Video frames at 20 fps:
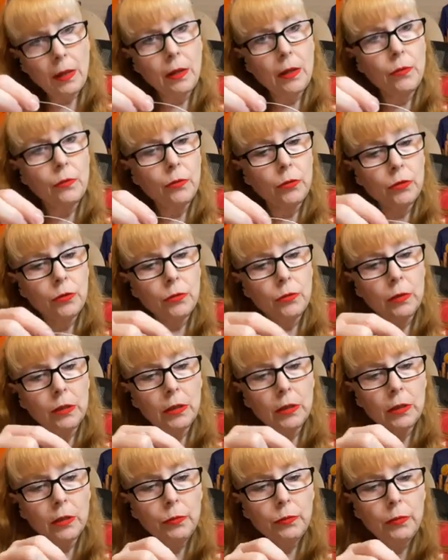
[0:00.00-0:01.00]
then we're doing
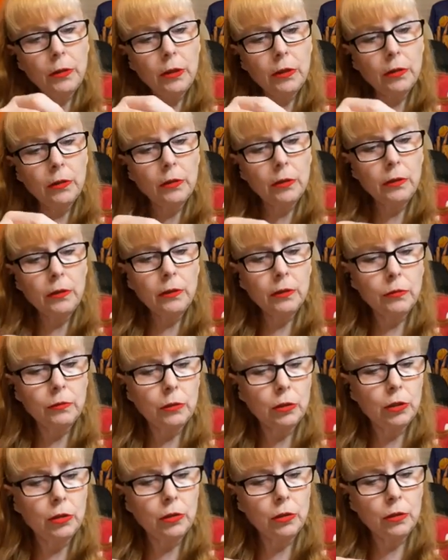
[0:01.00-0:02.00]
the spinner,
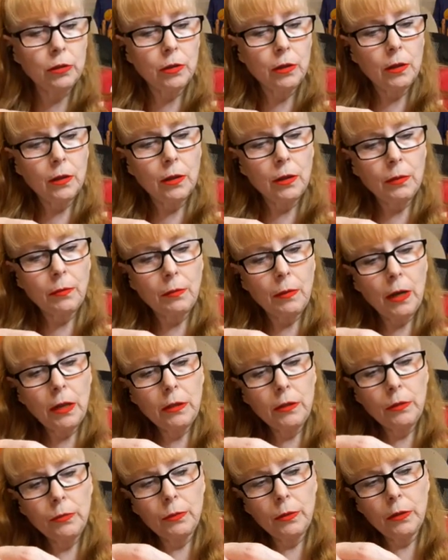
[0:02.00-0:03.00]
which my
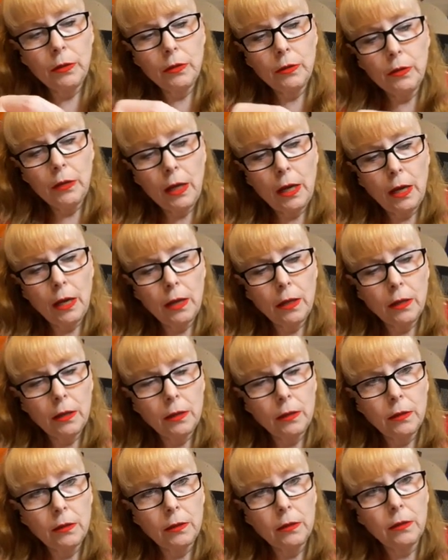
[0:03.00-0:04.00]
spinner
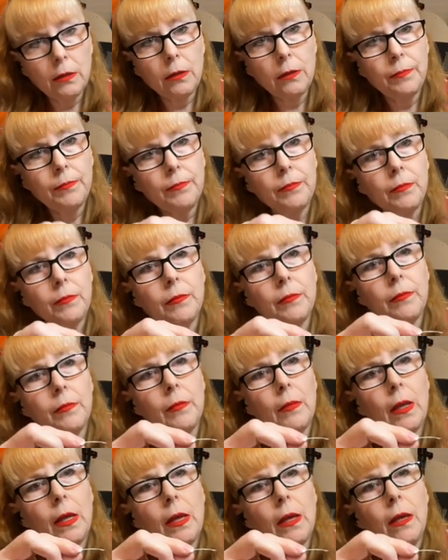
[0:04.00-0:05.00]
has,
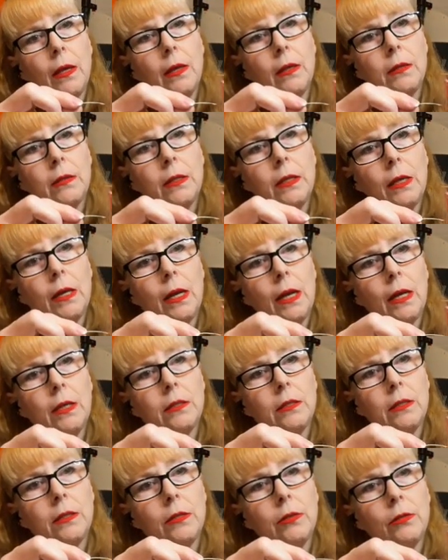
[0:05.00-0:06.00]
that has
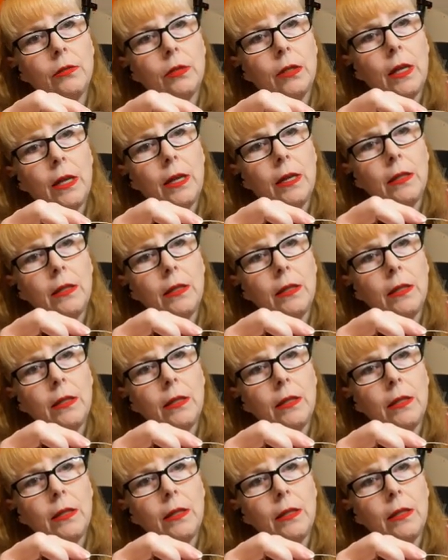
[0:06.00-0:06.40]
the little line